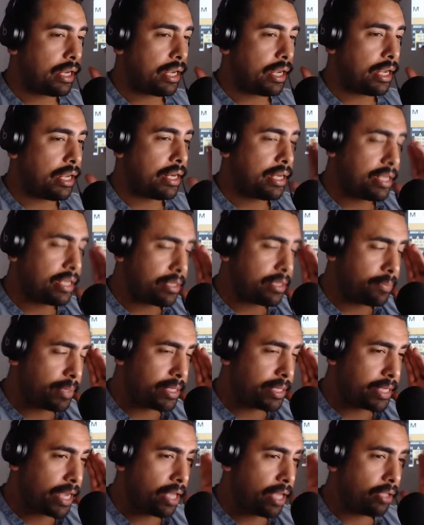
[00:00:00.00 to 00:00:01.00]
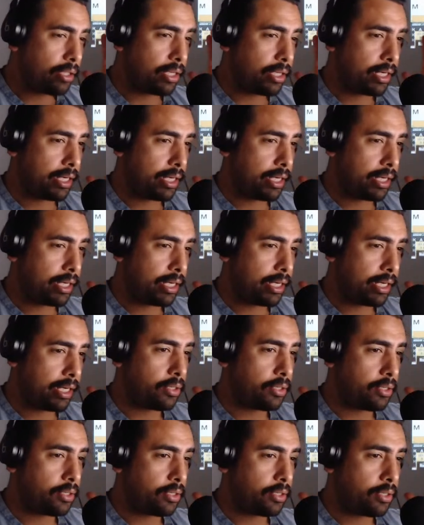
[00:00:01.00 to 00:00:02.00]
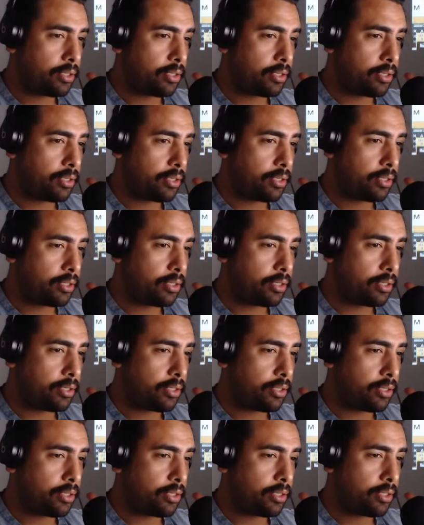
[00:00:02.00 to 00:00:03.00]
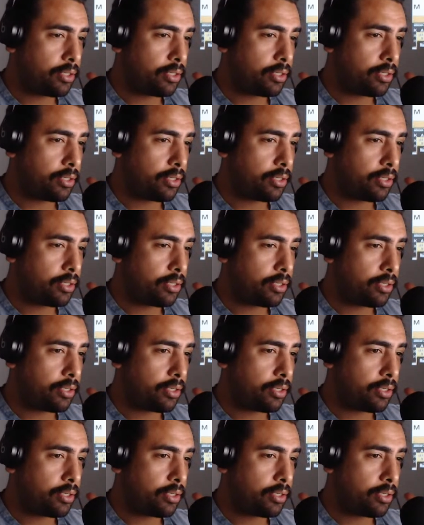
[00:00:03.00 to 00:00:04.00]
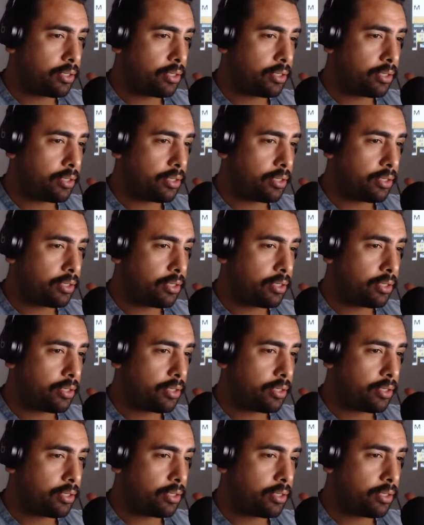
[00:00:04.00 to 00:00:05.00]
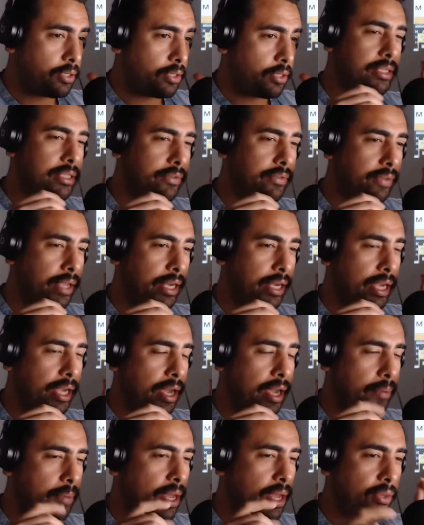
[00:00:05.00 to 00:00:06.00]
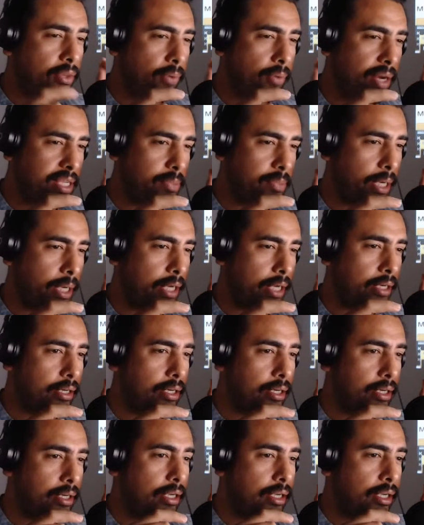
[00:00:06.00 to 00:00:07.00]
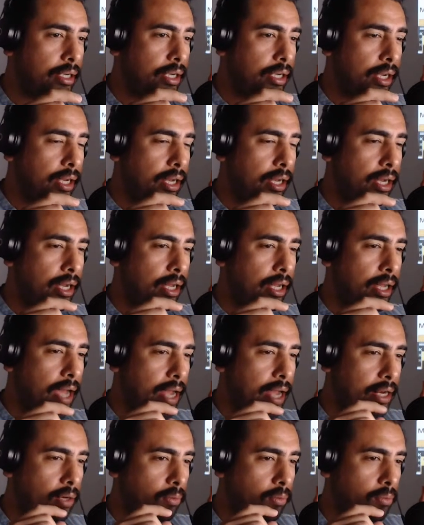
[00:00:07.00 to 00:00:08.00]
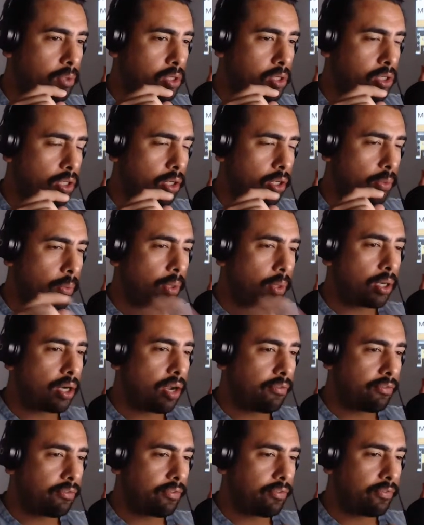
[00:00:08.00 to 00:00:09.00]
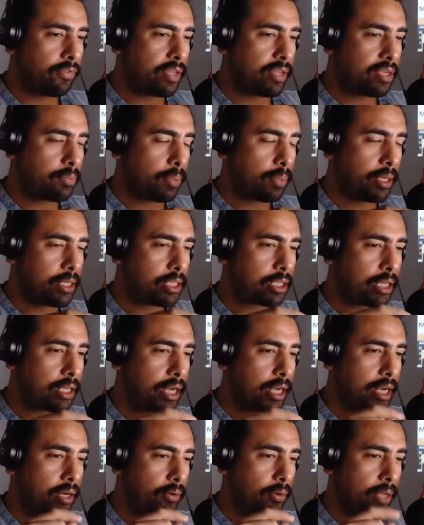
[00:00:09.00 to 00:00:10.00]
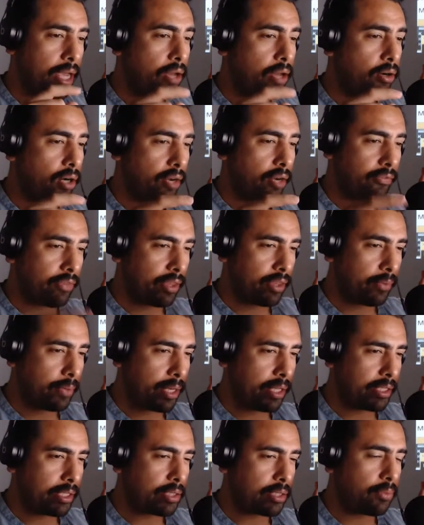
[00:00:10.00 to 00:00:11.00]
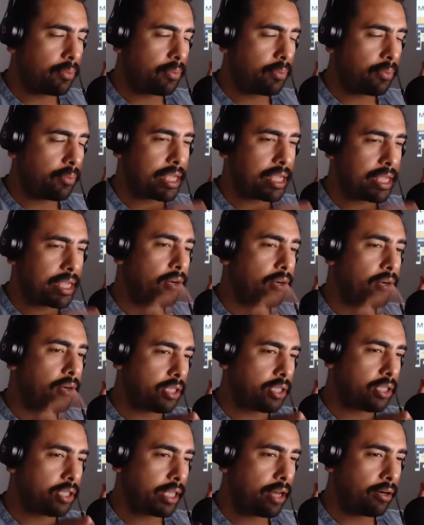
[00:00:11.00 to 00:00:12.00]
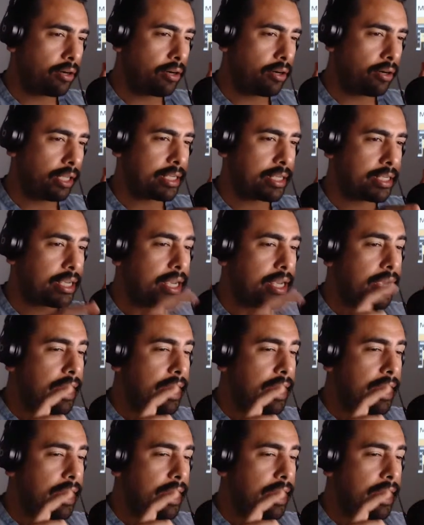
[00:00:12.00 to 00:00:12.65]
in his mentality to attack, he doesn't have there's guys that get the thought process of like, I'm not in the right spot. I don't usually work off of this punch. I don't counter off of when someone punches that. I don't usually counter like this.